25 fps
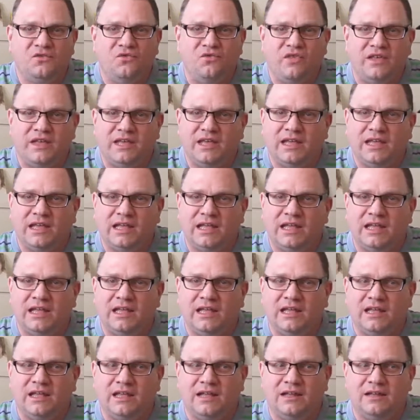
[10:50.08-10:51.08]

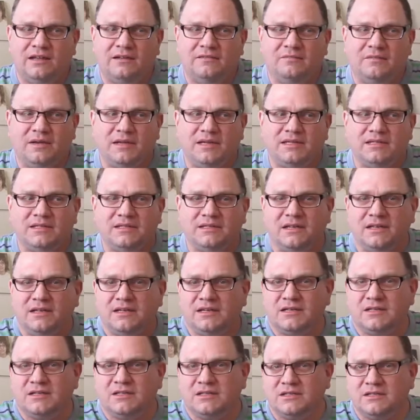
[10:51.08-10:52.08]
then my son
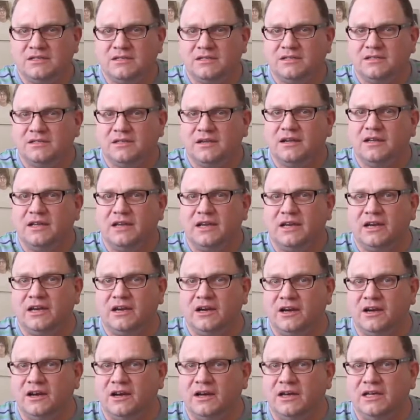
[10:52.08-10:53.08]
is stuck
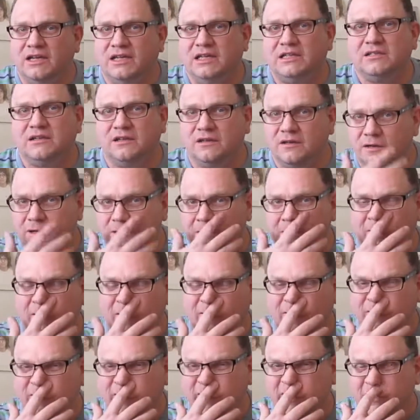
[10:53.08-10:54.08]
here and he's under
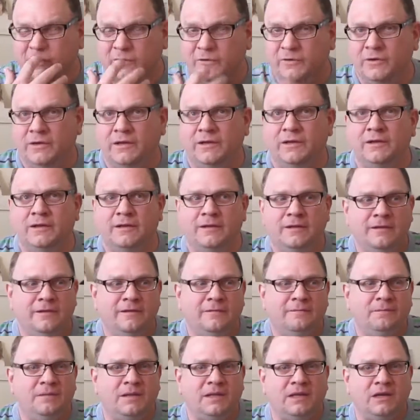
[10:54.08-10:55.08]
curfew, and
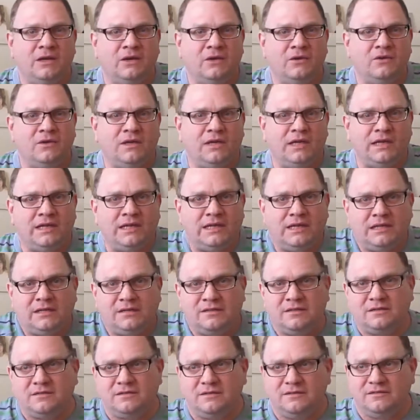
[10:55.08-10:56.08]
you know, he
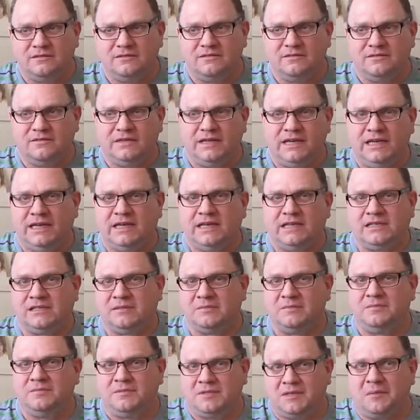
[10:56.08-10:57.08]
needs
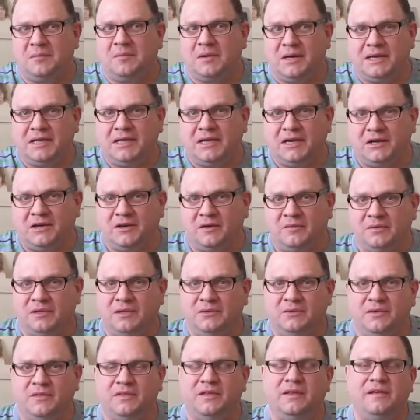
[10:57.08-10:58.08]
somebody here to be
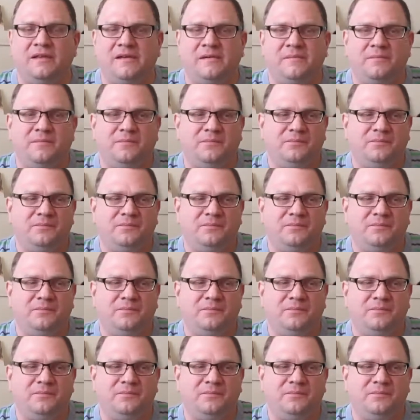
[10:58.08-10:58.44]
with him.